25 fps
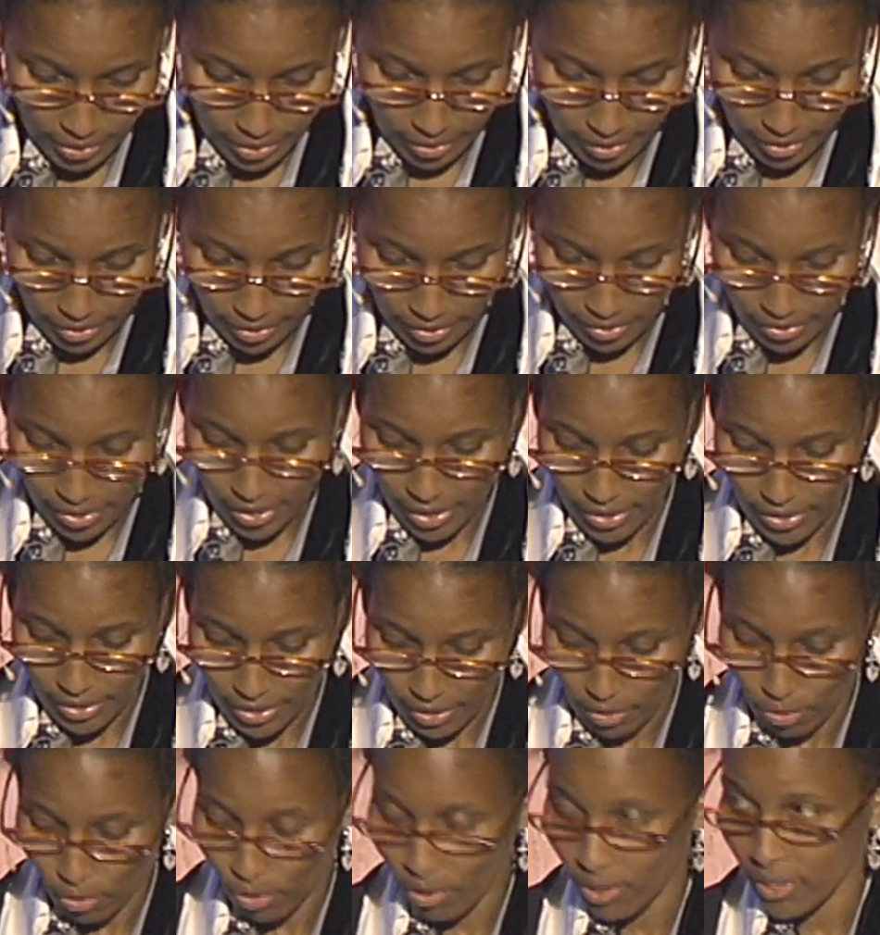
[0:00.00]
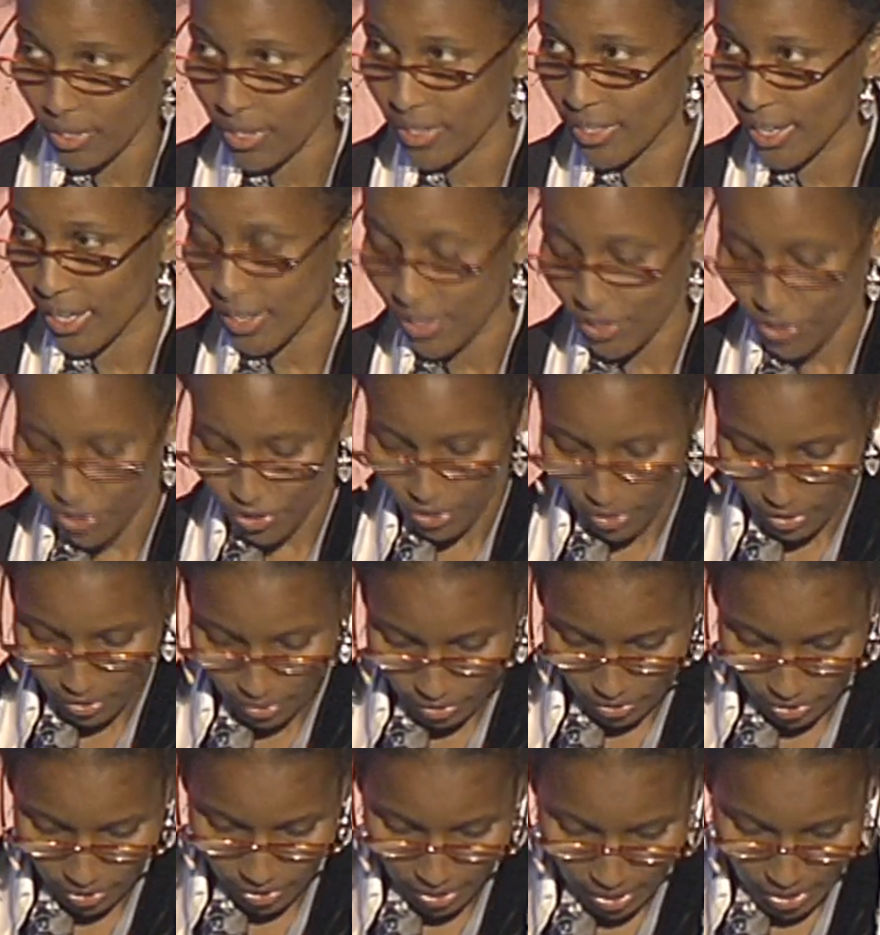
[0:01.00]
and their dear old
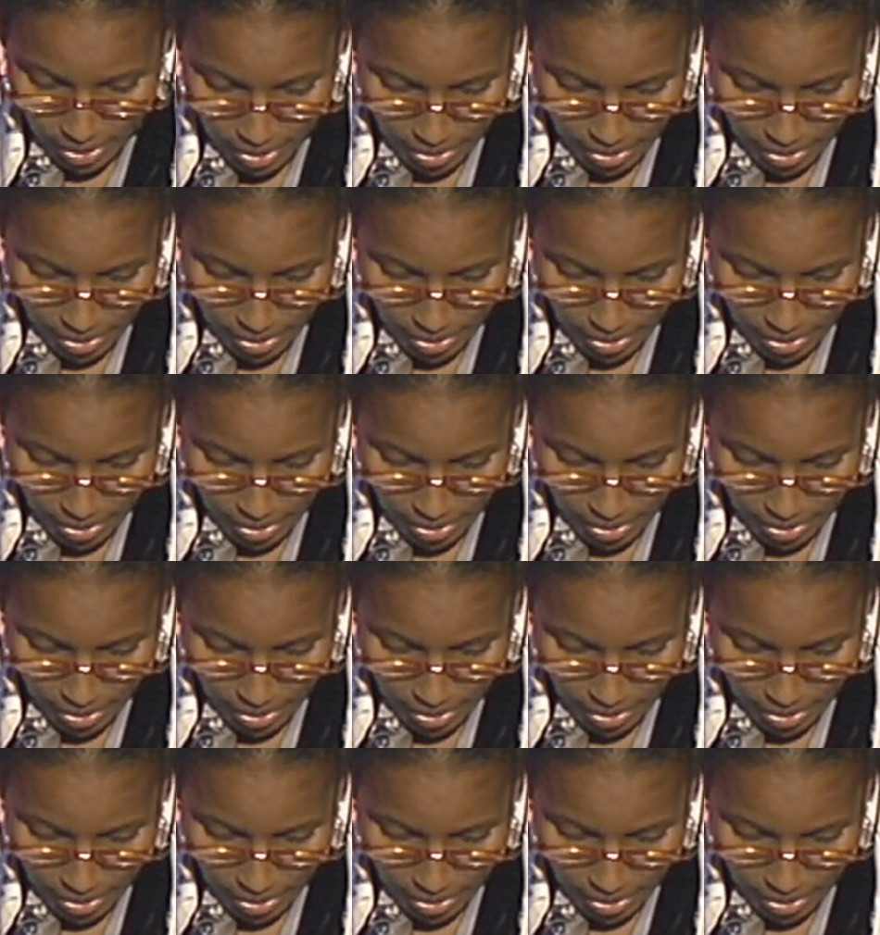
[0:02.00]
dungeons